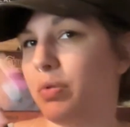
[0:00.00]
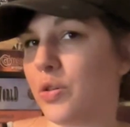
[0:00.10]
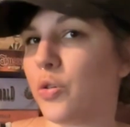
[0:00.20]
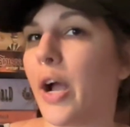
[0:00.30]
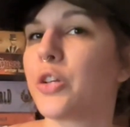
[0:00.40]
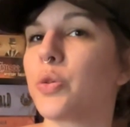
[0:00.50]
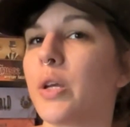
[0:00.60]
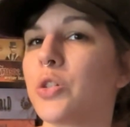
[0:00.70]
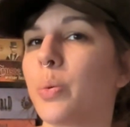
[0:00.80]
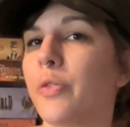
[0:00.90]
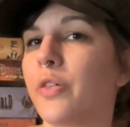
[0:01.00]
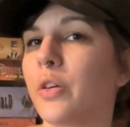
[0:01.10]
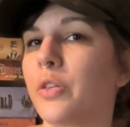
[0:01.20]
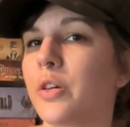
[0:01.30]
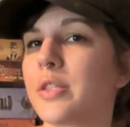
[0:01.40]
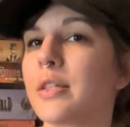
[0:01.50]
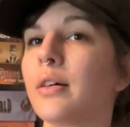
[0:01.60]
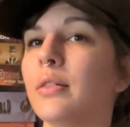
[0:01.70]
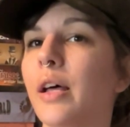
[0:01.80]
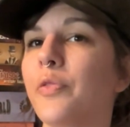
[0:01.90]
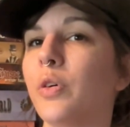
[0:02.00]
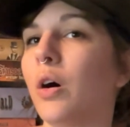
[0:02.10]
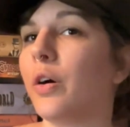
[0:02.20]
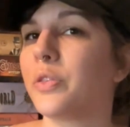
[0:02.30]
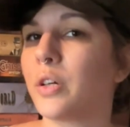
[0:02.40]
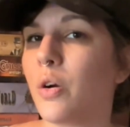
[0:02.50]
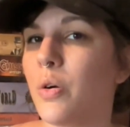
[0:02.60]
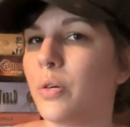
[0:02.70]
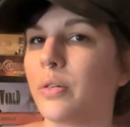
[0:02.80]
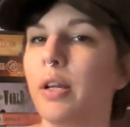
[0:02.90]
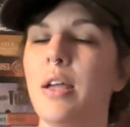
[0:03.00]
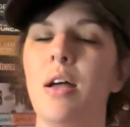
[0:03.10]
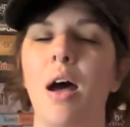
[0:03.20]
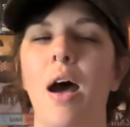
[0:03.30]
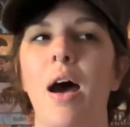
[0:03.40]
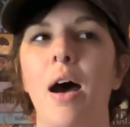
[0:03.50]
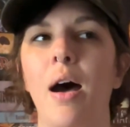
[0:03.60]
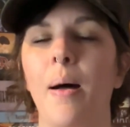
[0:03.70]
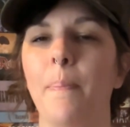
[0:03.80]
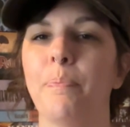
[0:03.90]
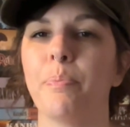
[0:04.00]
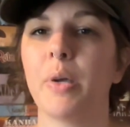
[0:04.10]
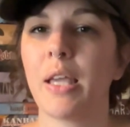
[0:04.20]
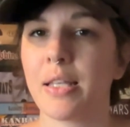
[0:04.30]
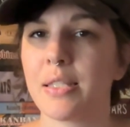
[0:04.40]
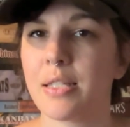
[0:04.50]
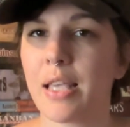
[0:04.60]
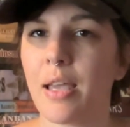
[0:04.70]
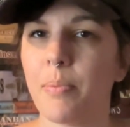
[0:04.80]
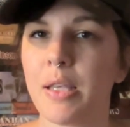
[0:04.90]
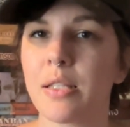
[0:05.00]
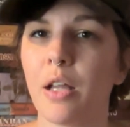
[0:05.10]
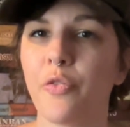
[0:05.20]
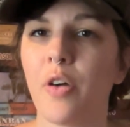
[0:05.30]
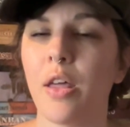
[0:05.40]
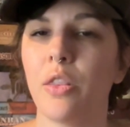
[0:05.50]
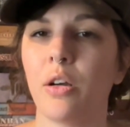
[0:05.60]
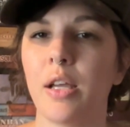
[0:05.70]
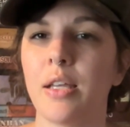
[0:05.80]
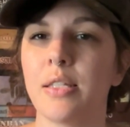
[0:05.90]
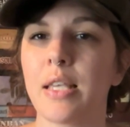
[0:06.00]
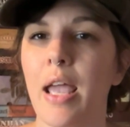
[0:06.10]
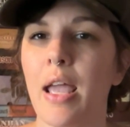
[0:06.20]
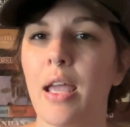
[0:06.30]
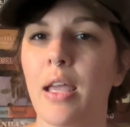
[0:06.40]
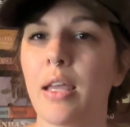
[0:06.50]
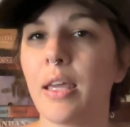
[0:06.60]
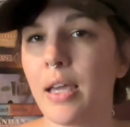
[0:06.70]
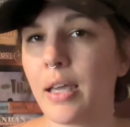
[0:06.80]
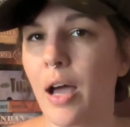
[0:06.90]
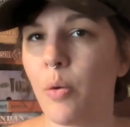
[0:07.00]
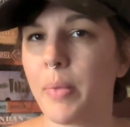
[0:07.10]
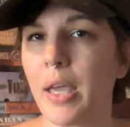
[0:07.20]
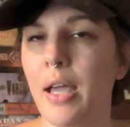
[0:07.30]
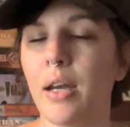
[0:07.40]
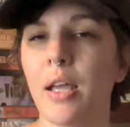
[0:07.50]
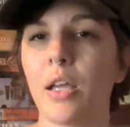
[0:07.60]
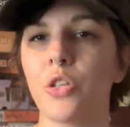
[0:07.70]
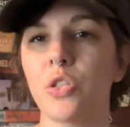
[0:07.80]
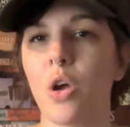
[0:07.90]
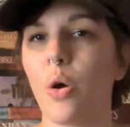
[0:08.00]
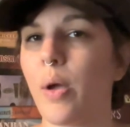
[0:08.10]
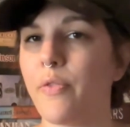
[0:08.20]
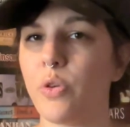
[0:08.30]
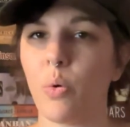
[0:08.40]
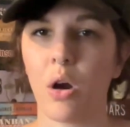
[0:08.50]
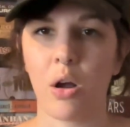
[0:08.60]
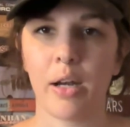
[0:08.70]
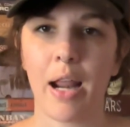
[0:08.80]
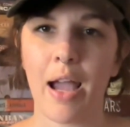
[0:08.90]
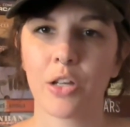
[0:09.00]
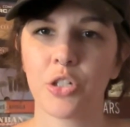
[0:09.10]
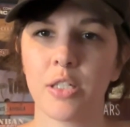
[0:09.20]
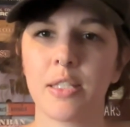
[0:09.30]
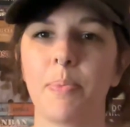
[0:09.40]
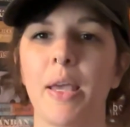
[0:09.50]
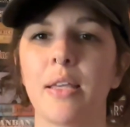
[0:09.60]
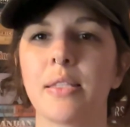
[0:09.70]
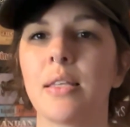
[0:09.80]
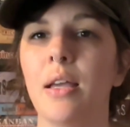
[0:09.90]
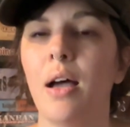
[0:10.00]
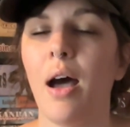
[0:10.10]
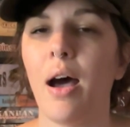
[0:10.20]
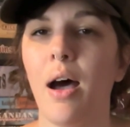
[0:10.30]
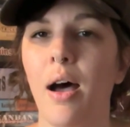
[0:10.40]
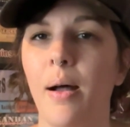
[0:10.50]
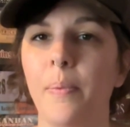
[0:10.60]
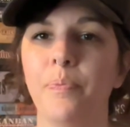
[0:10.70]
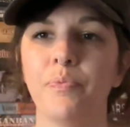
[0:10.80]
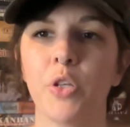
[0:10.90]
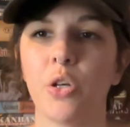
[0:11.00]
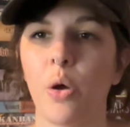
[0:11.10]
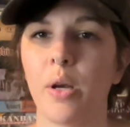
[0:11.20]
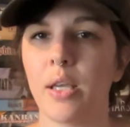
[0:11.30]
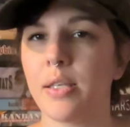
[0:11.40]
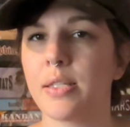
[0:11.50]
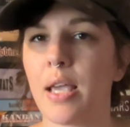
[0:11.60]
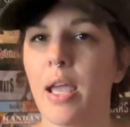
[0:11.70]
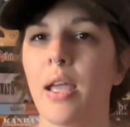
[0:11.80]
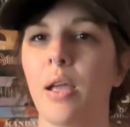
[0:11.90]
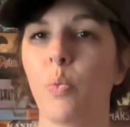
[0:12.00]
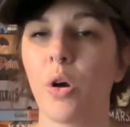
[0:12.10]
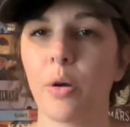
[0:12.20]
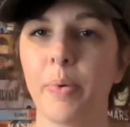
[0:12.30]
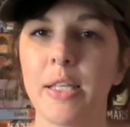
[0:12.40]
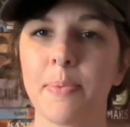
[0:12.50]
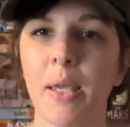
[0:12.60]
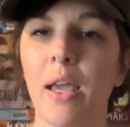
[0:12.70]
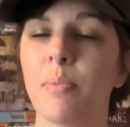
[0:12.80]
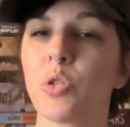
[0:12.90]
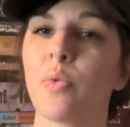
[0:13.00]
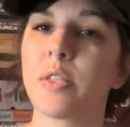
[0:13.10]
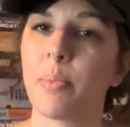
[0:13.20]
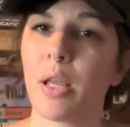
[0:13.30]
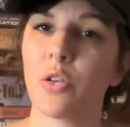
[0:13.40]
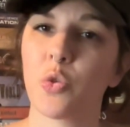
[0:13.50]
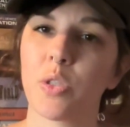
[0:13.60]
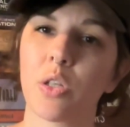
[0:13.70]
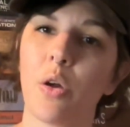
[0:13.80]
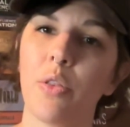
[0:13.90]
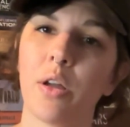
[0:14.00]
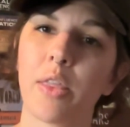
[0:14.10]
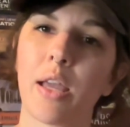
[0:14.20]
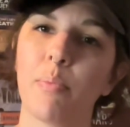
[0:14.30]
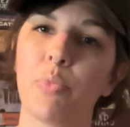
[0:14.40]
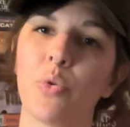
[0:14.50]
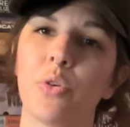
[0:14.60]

graduate to a further skill level on their own. But yes, this game is a lot of fun. There is a kick-out mechanic, so if you are on an action space, it is a worker placement game, so if somebody else wants to go there, they can boot